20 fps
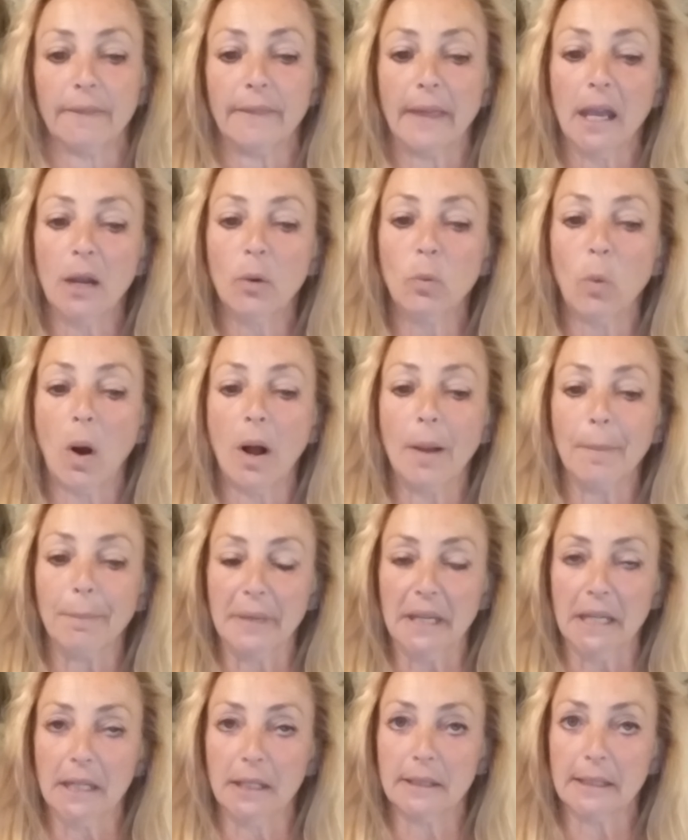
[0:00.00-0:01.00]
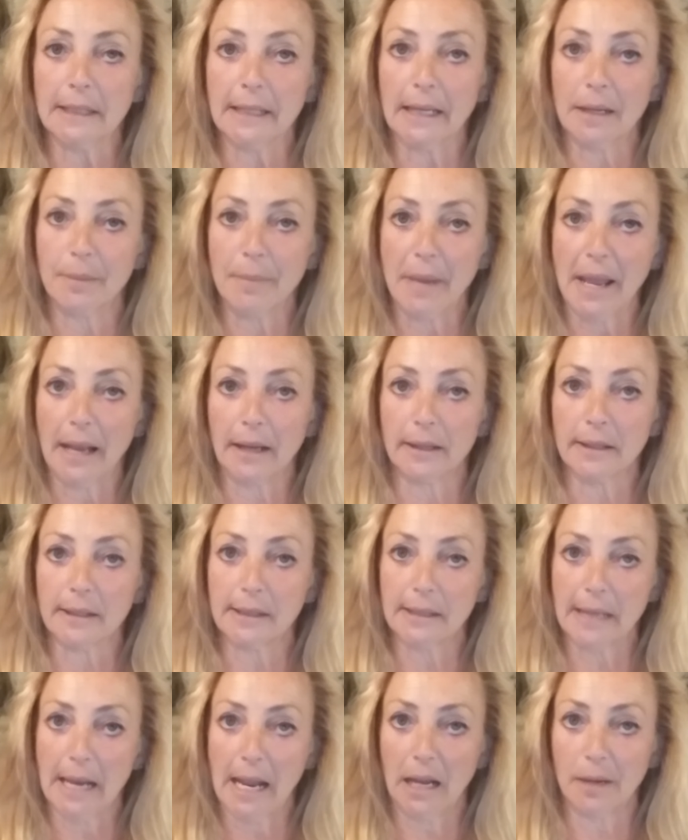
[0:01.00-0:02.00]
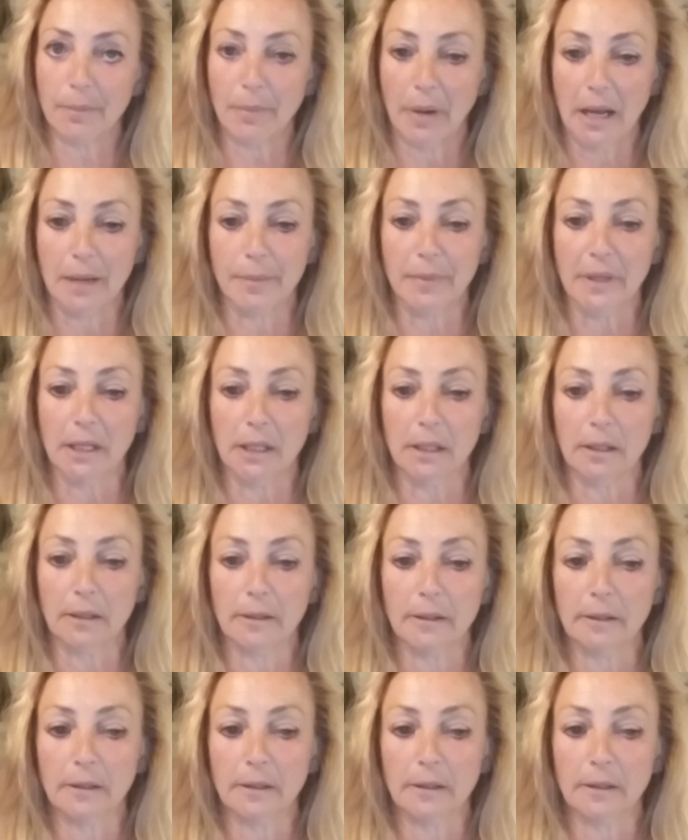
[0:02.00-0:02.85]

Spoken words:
They want me to get a man to stand by me.